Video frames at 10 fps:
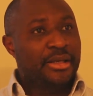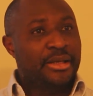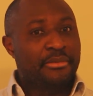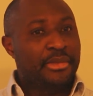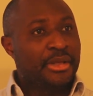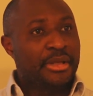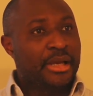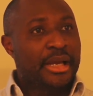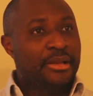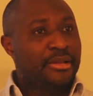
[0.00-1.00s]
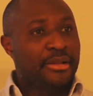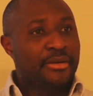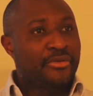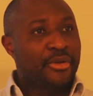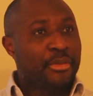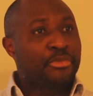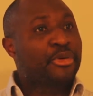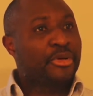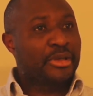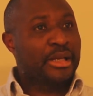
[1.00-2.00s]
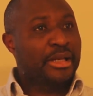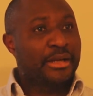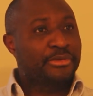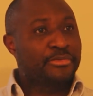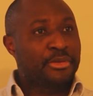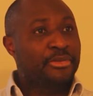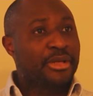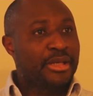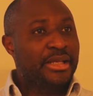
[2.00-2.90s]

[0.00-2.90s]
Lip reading: It can be anything from a product that helps people